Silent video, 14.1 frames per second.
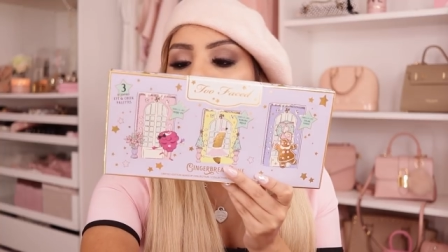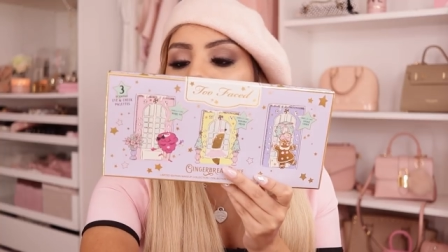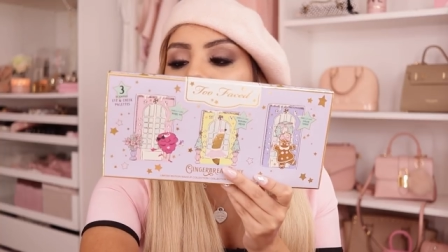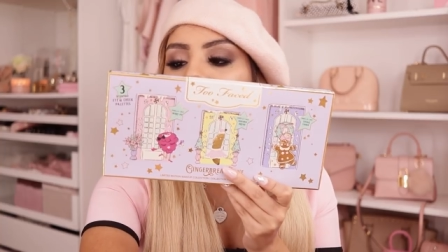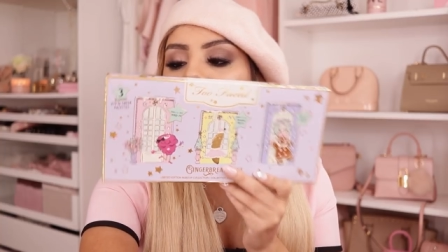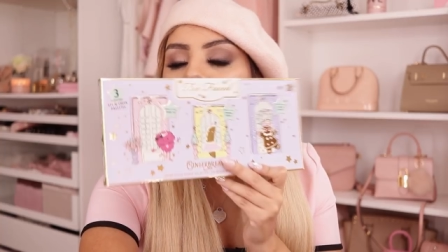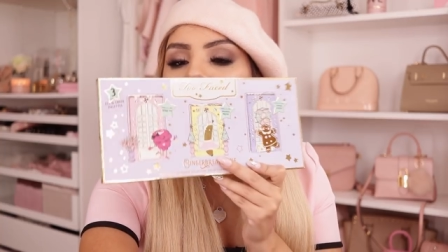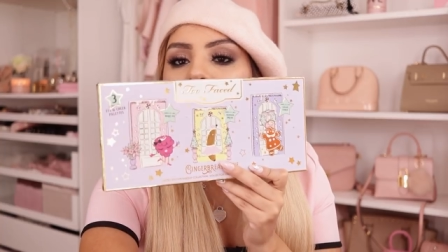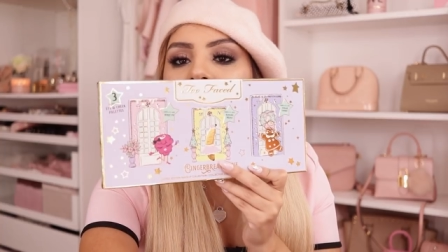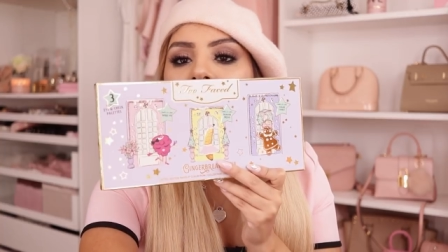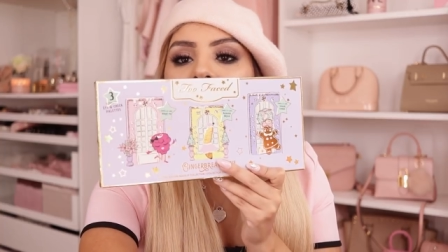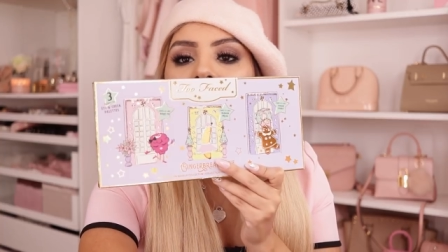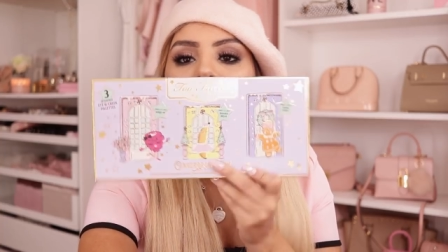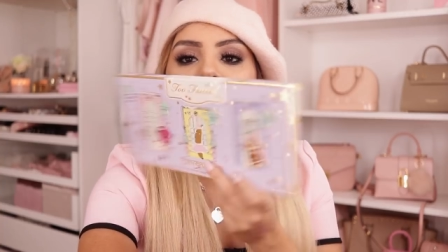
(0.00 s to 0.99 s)
set. It's
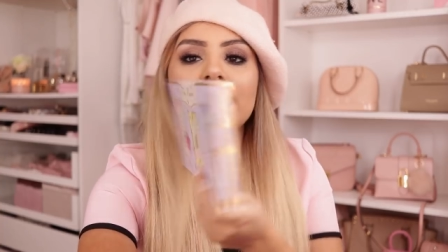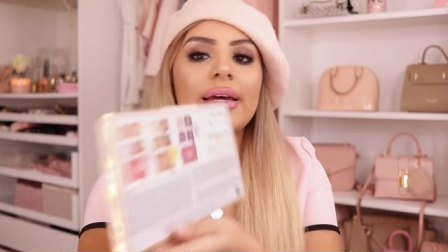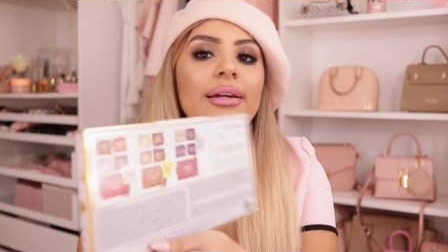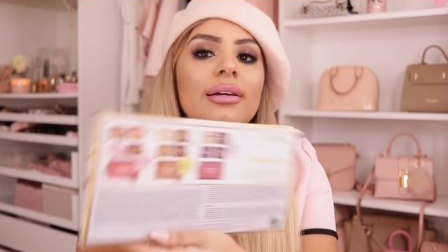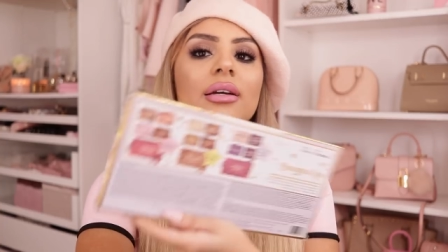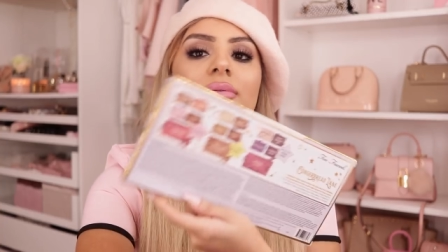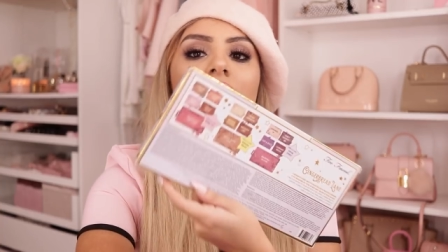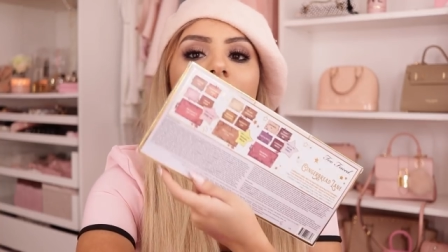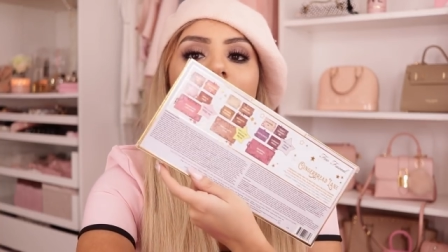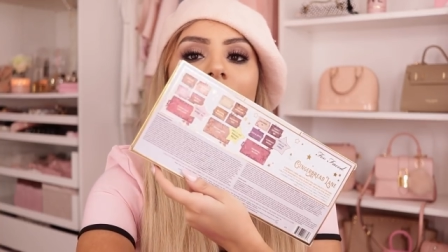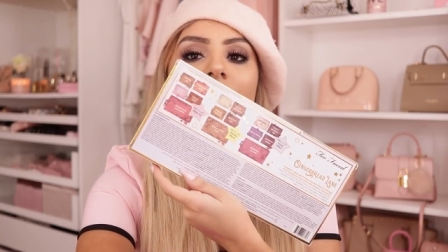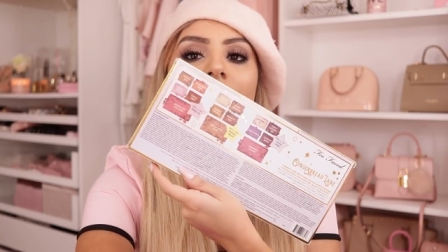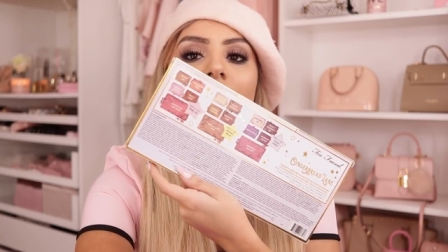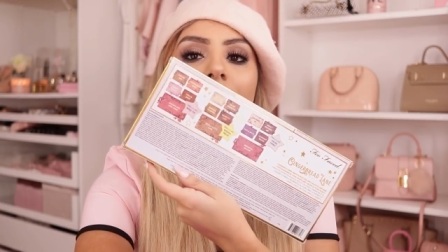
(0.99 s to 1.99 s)
like a set. It comes with
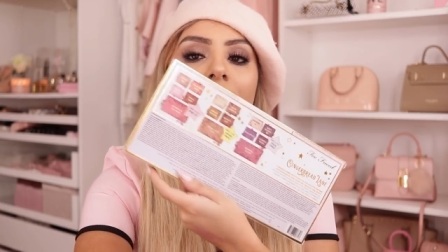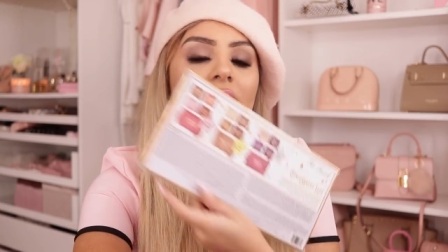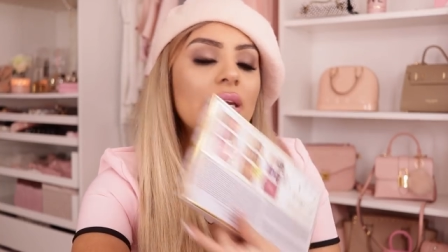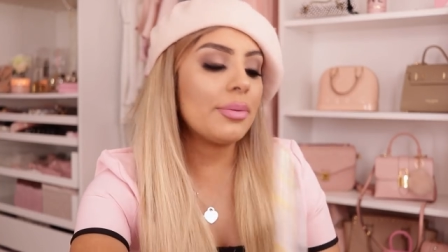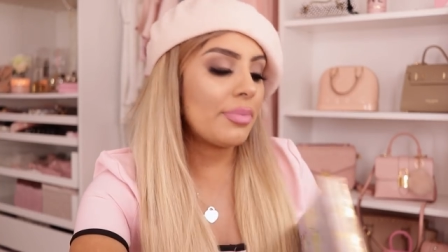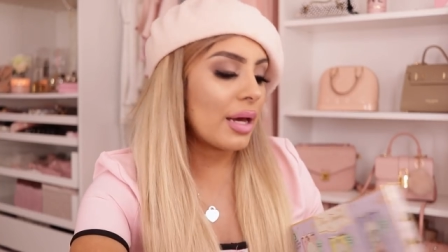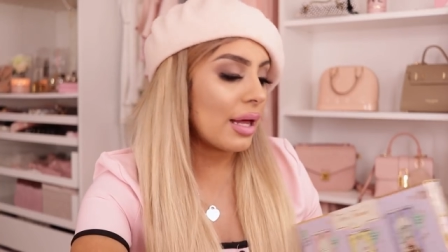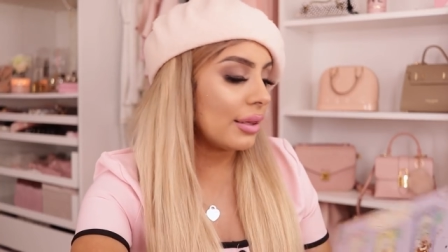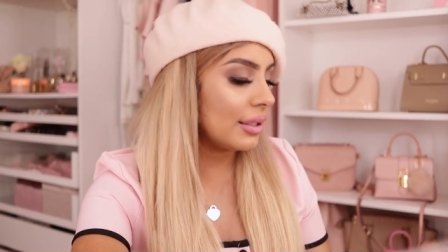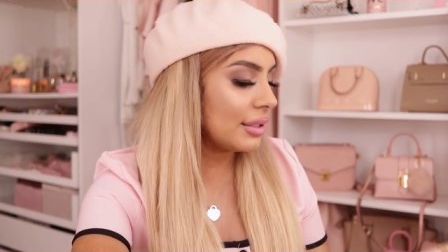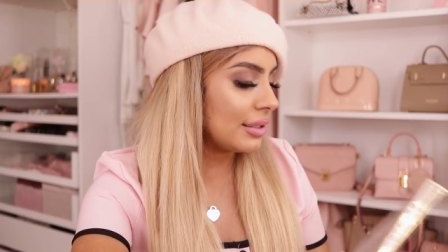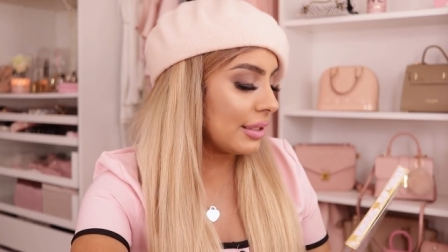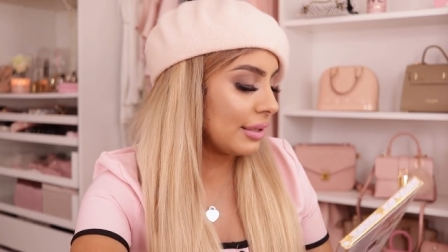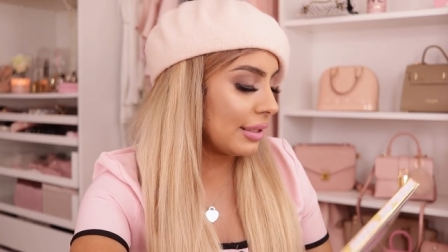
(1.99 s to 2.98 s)
three mini
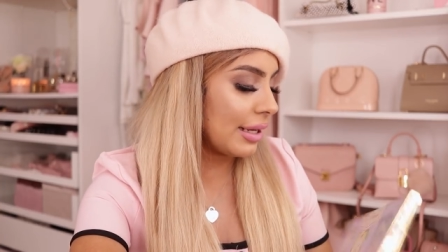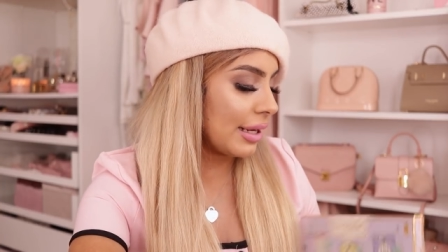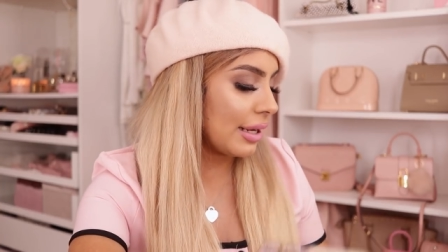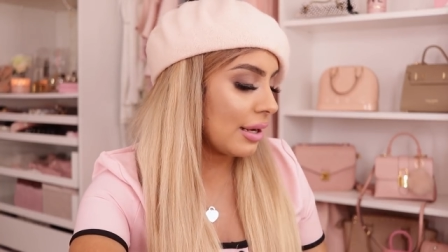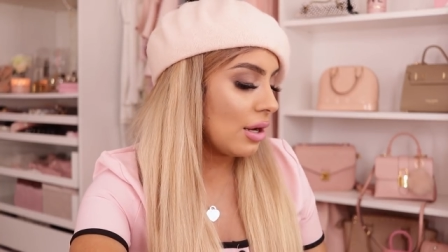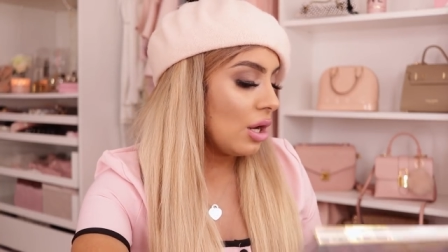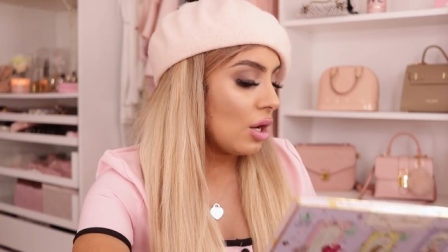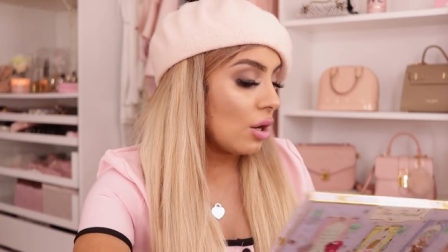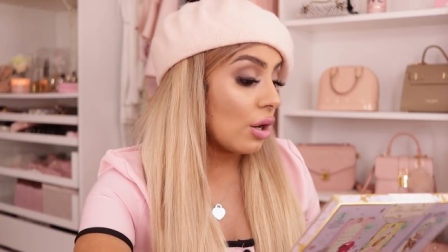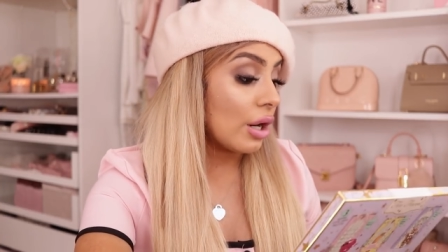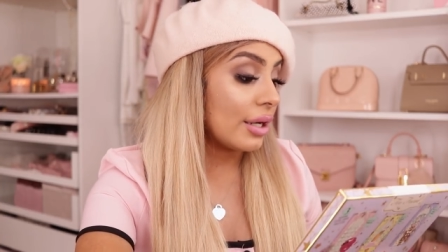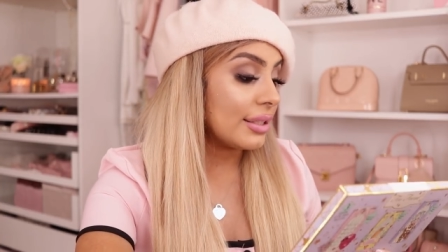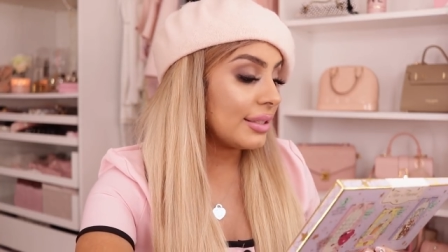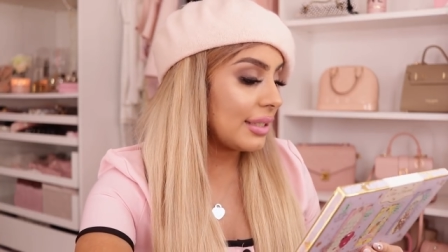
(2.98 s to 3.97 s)
palettes and they
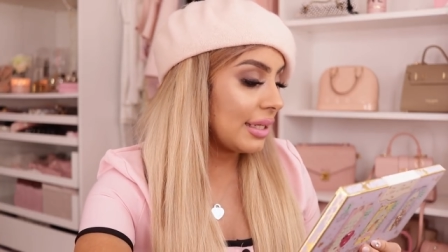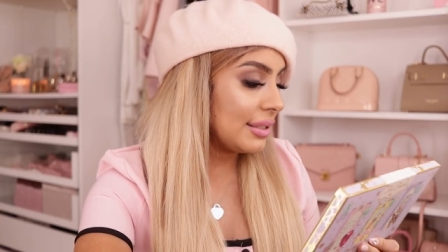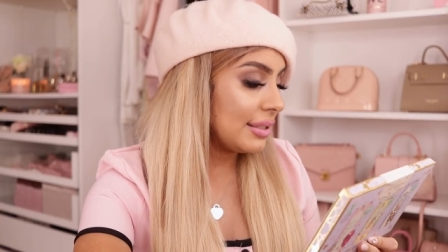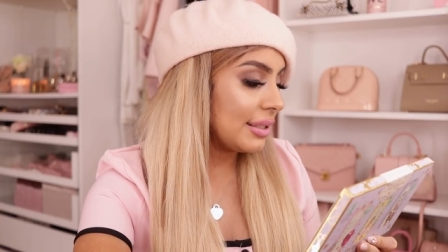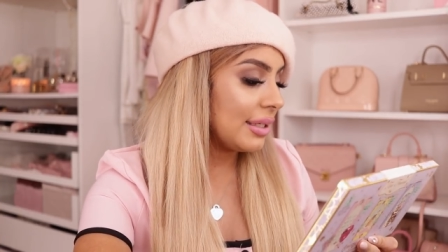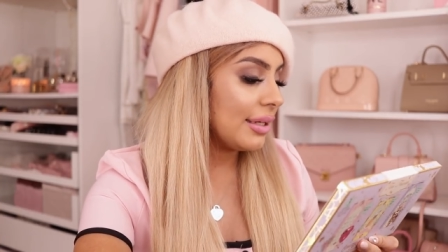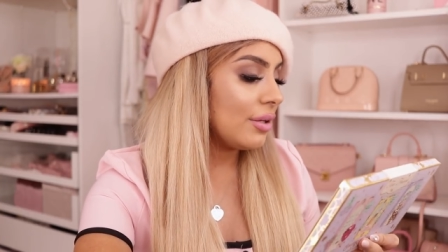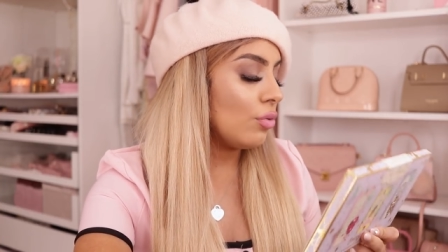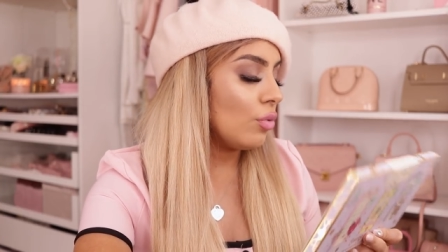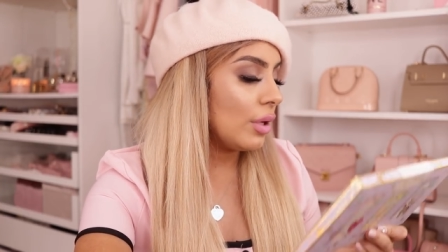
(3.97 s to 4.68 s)
are scented.